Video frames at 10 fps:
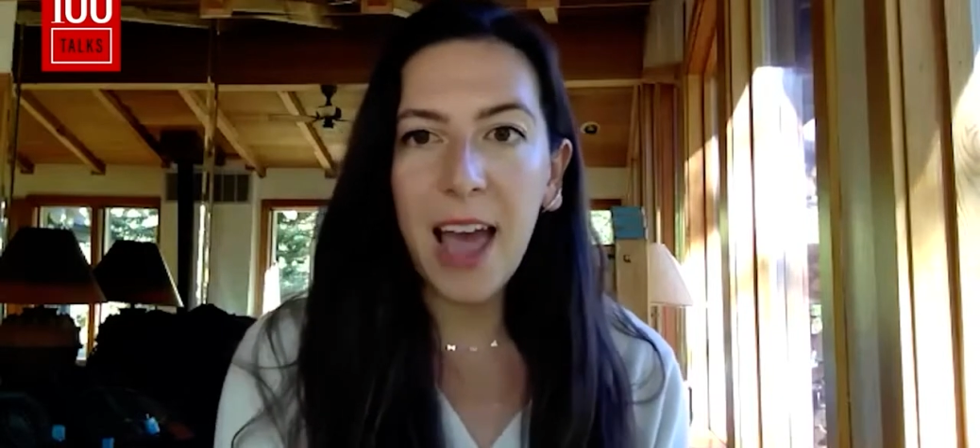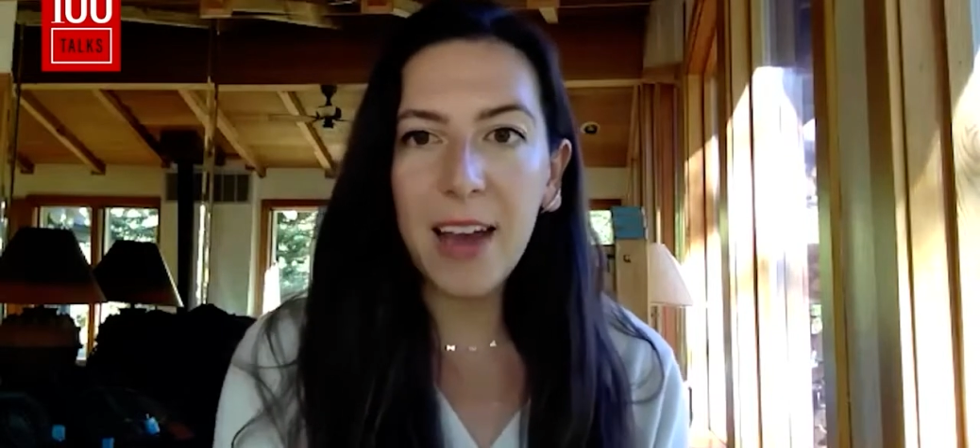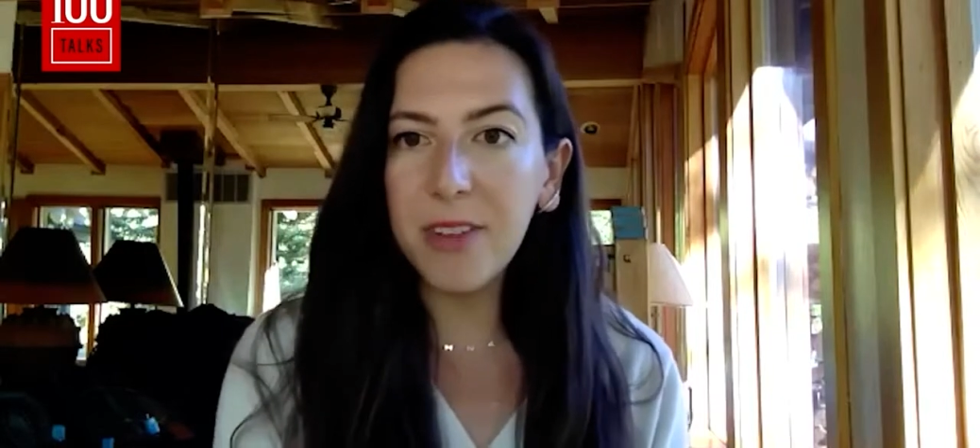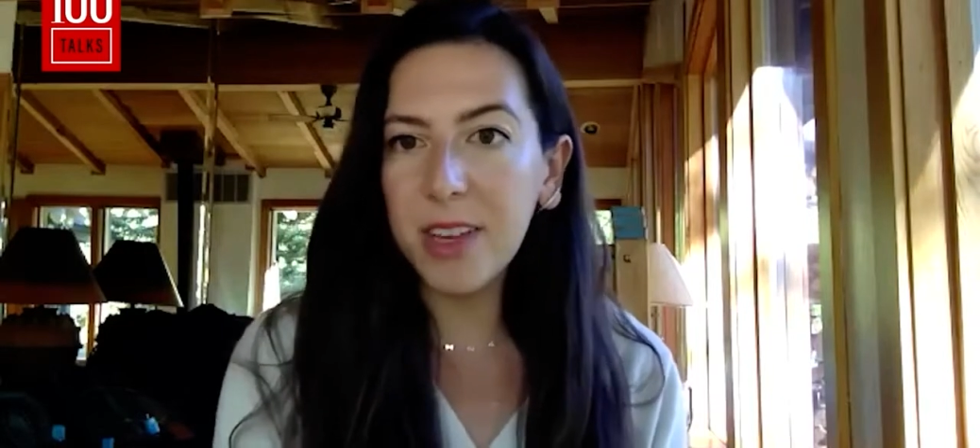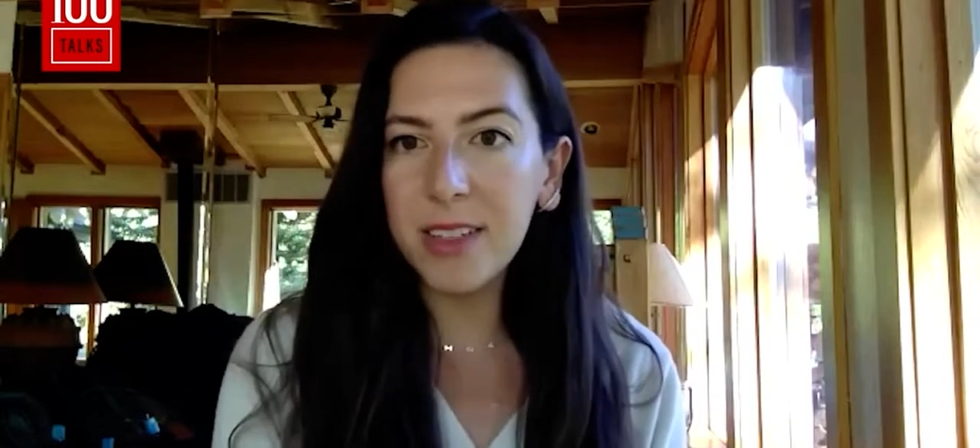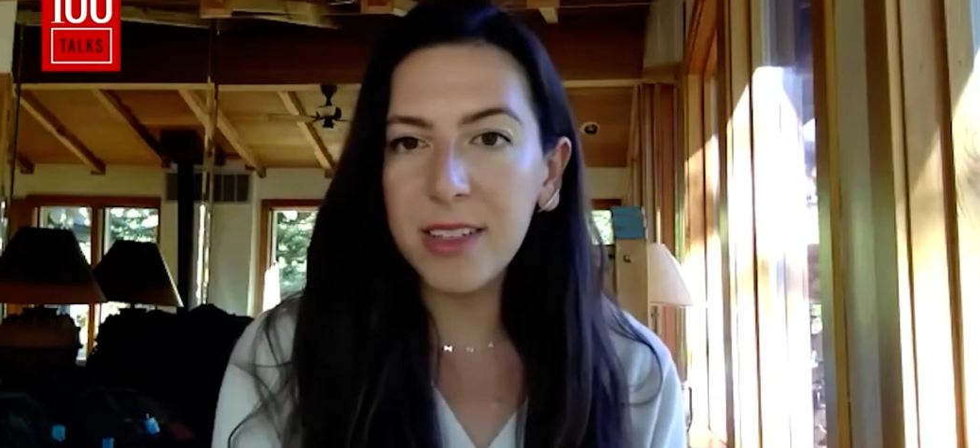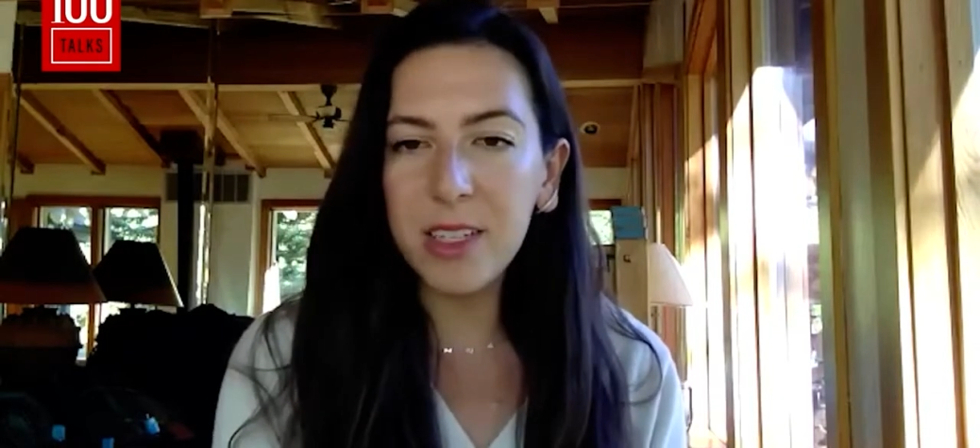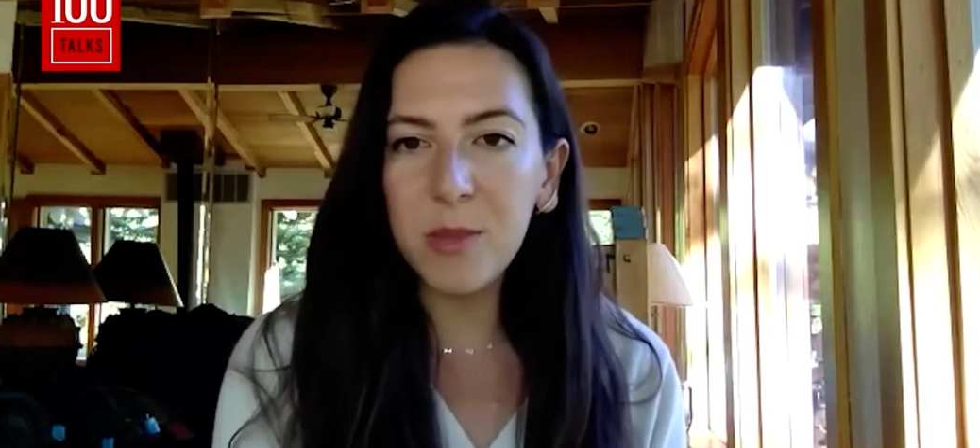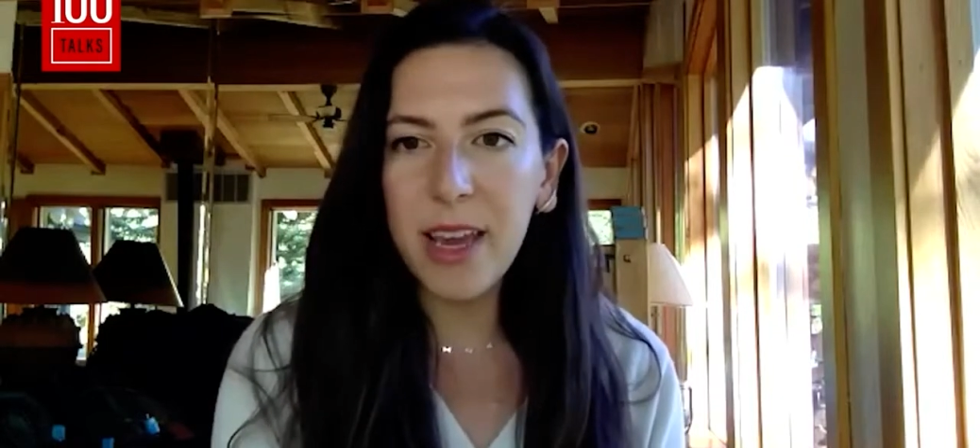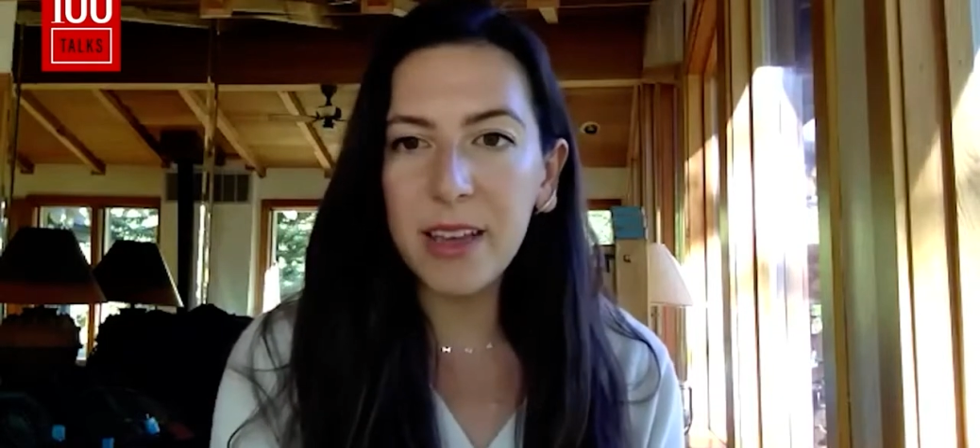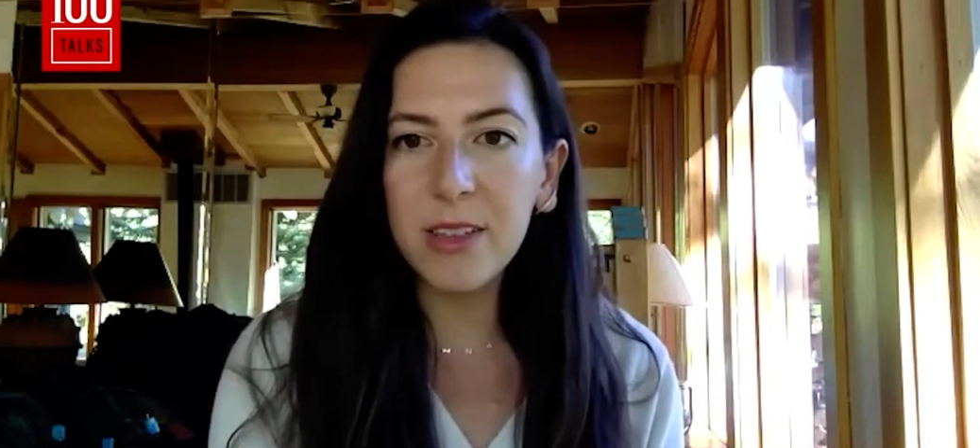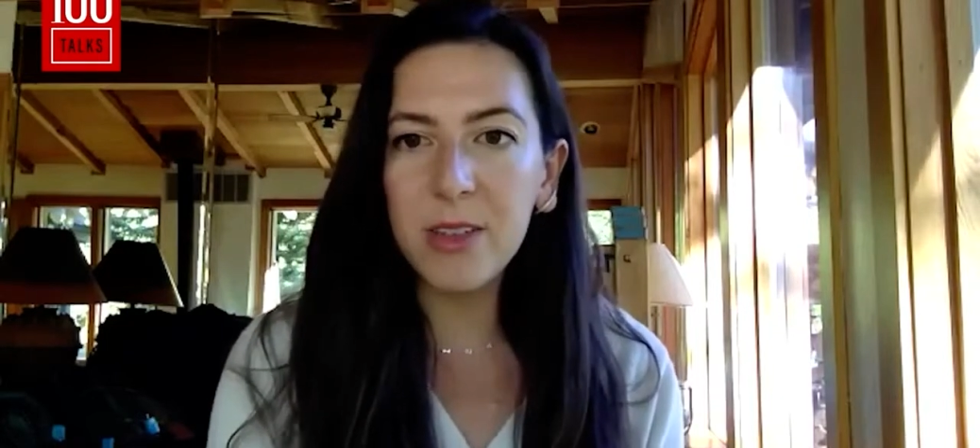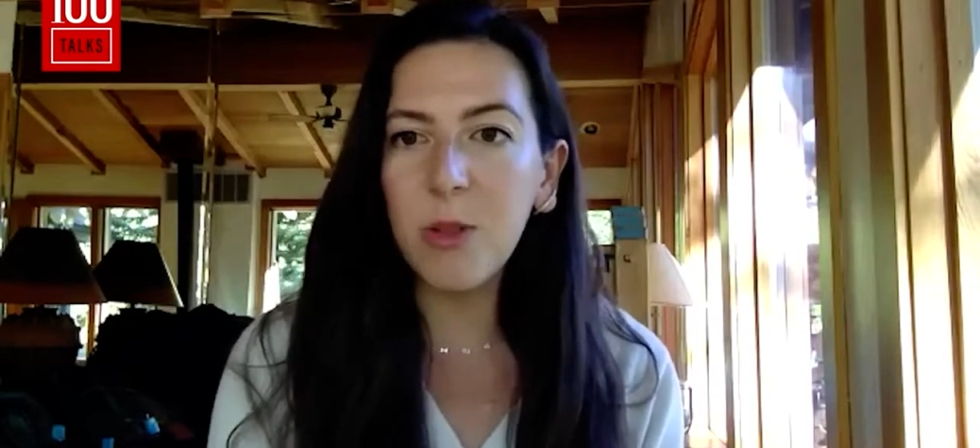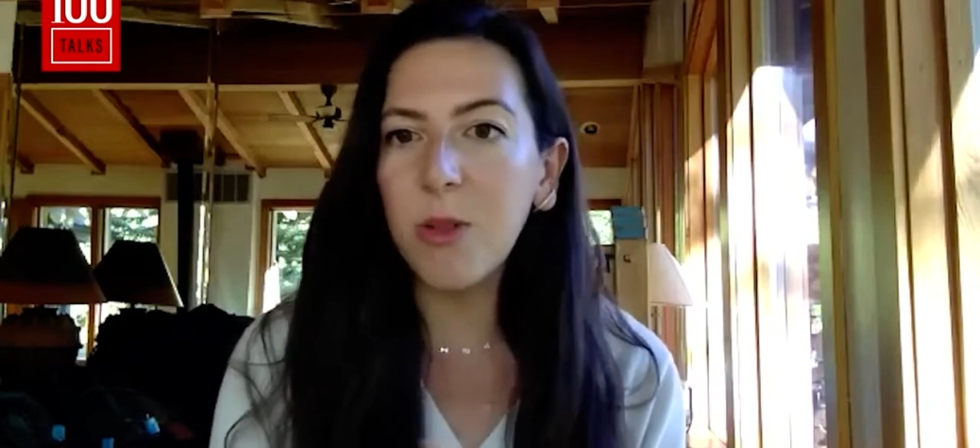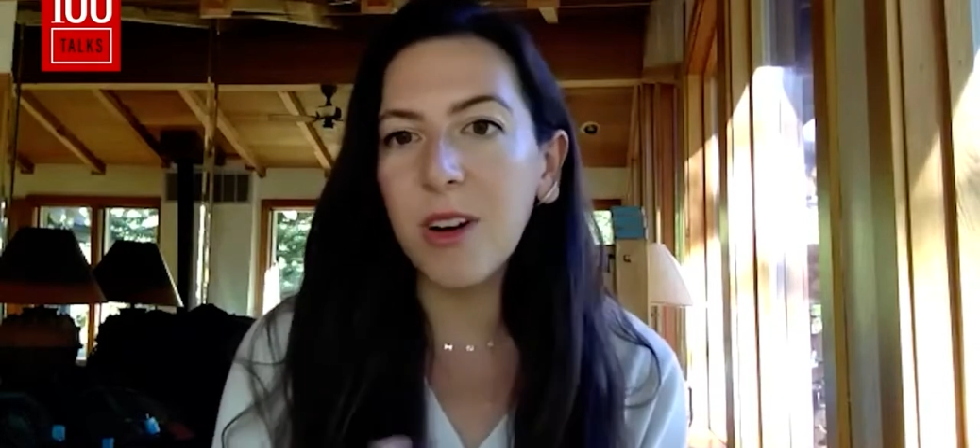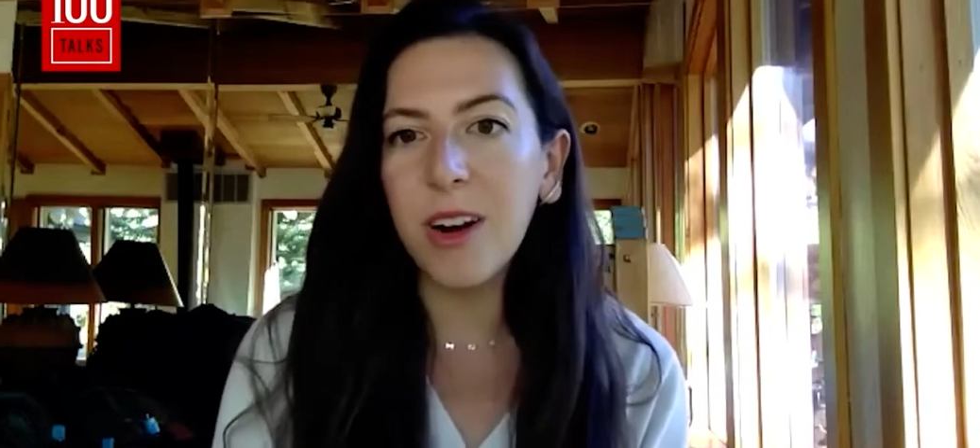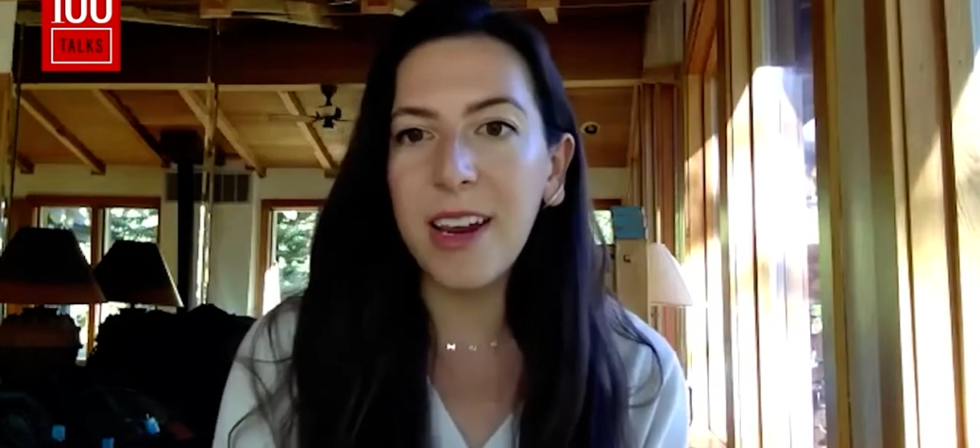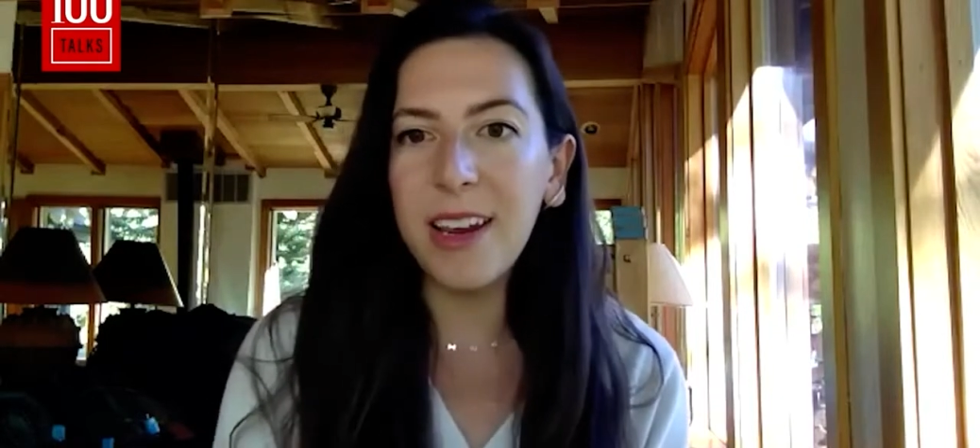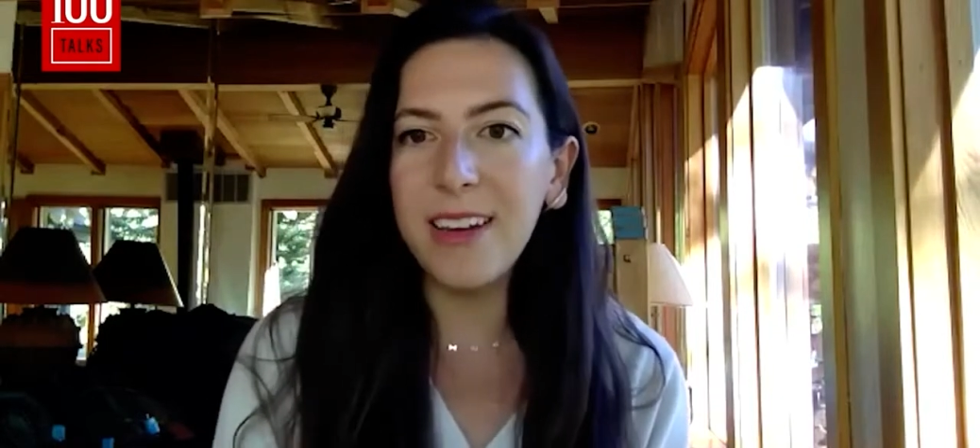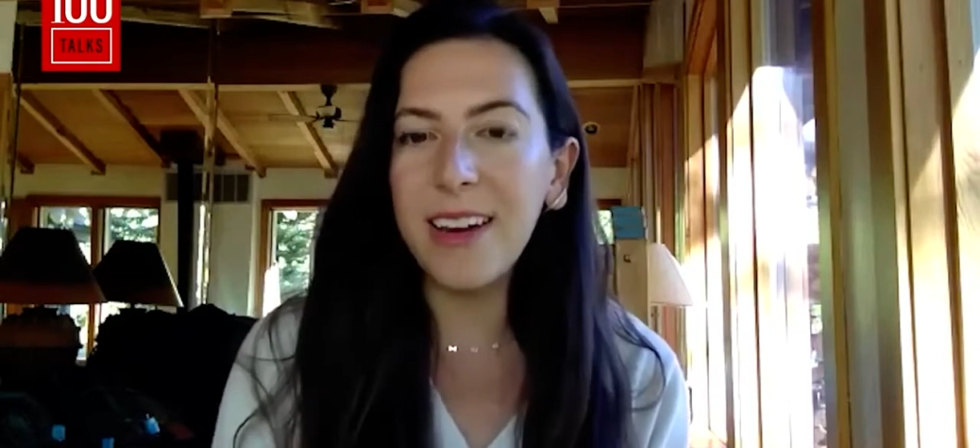advocacy space or
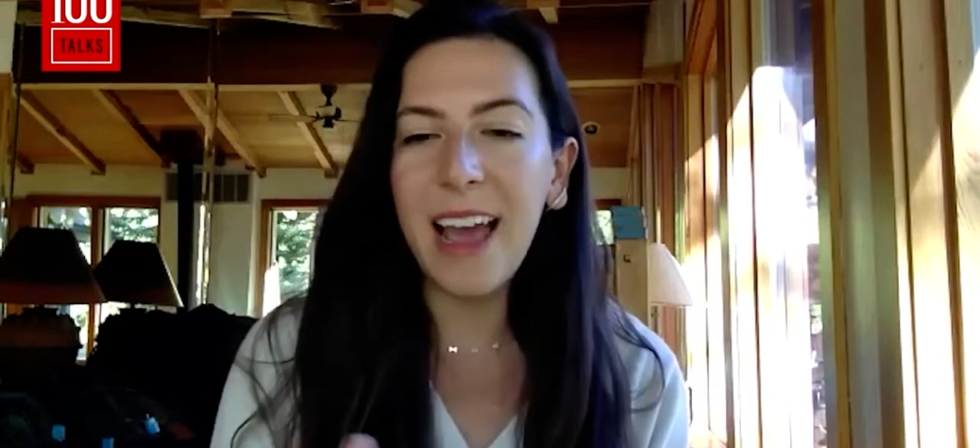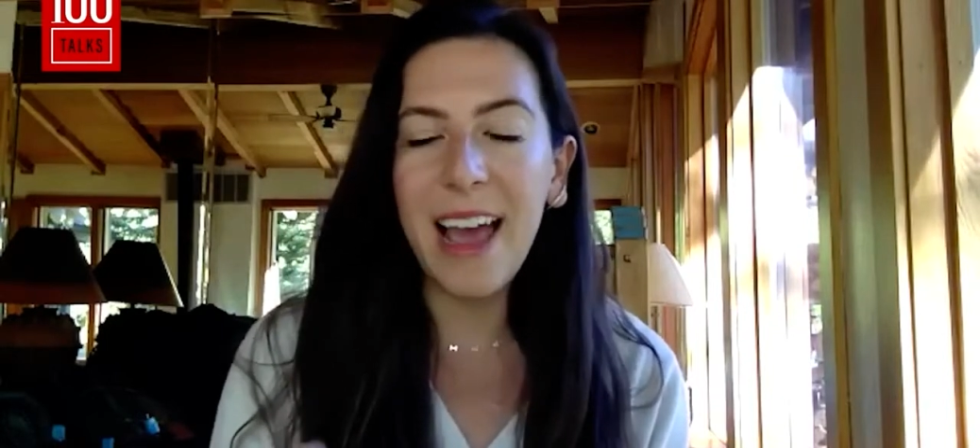in